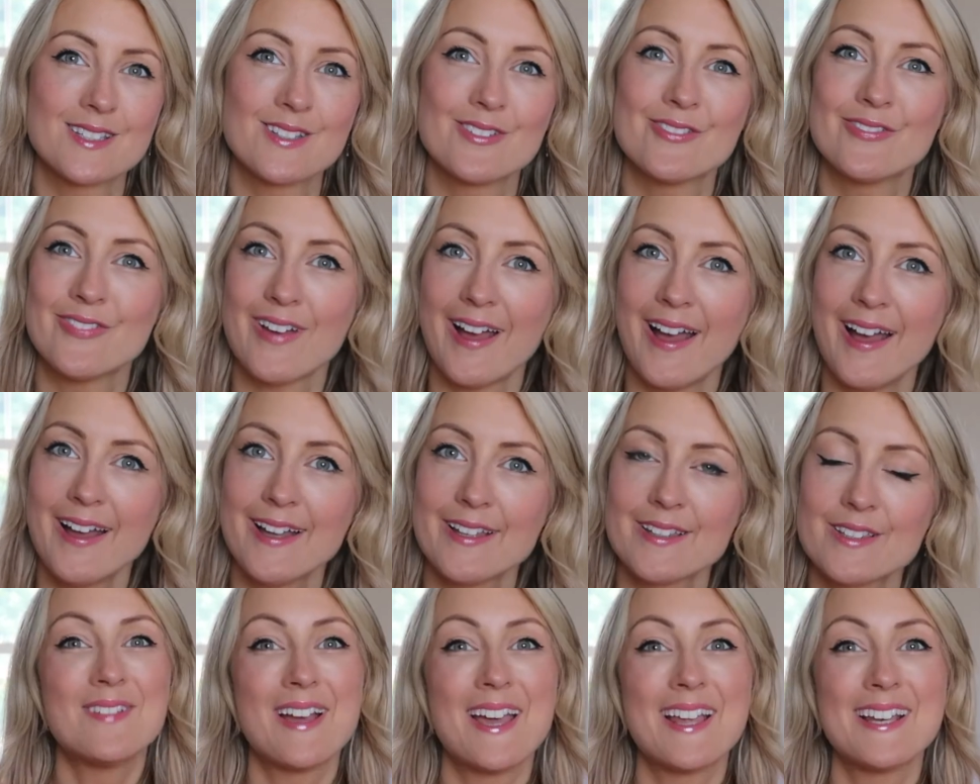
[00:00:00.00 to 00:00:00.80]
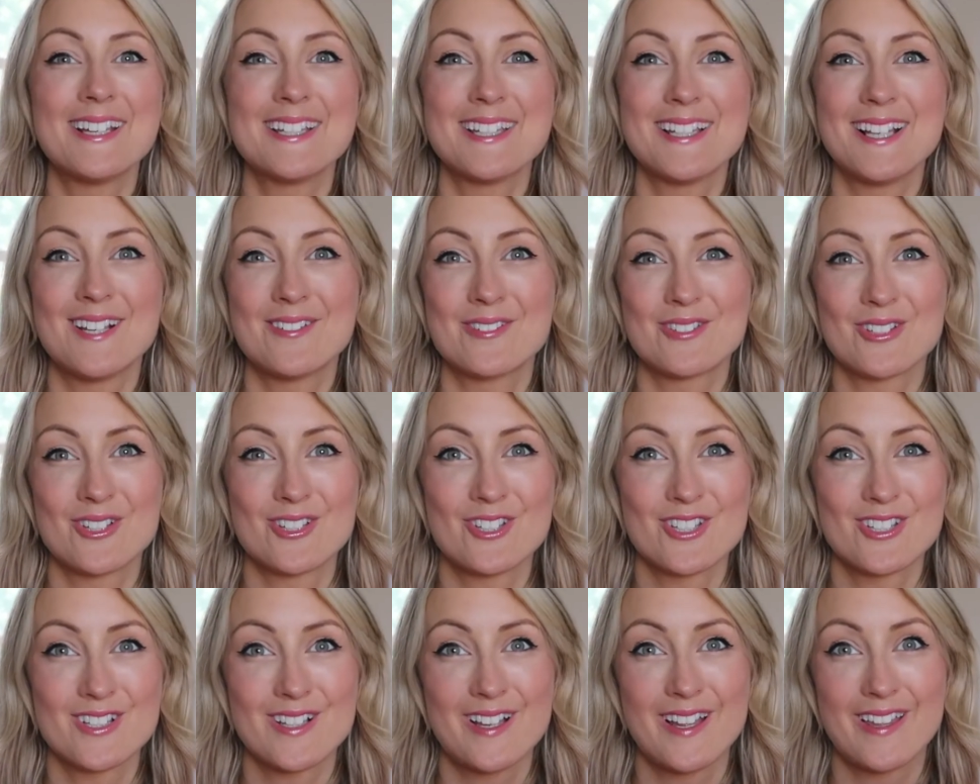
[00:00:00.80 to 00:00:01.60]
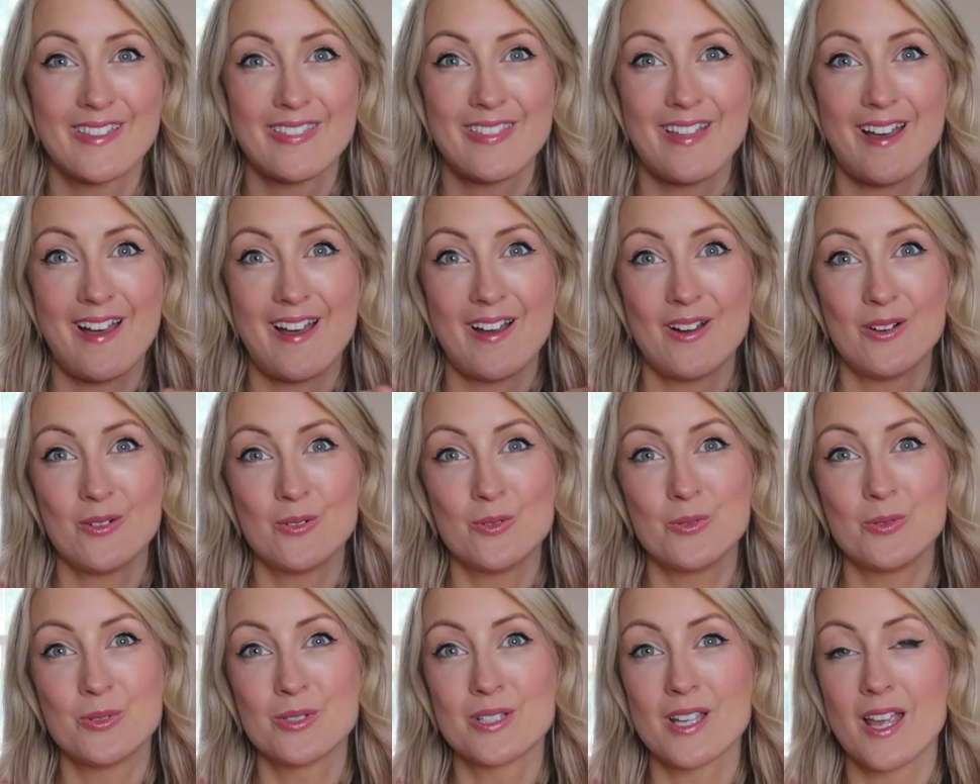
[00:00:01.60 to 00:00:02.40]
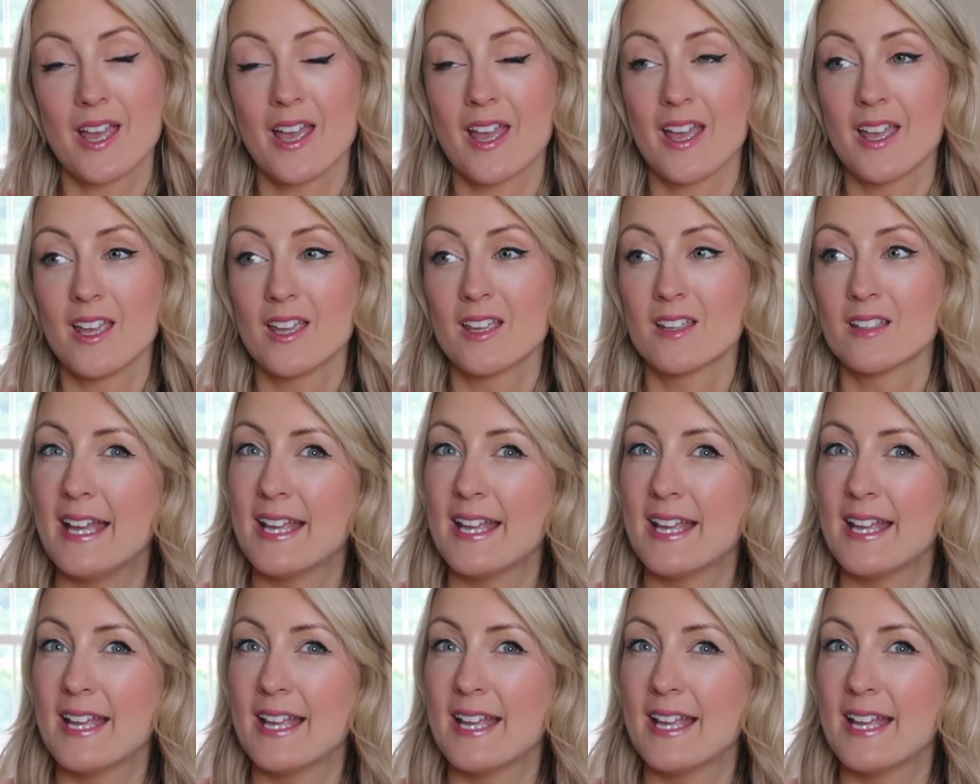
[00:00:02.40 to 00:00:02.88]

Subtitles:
to fat. My energy levels are just like that all day.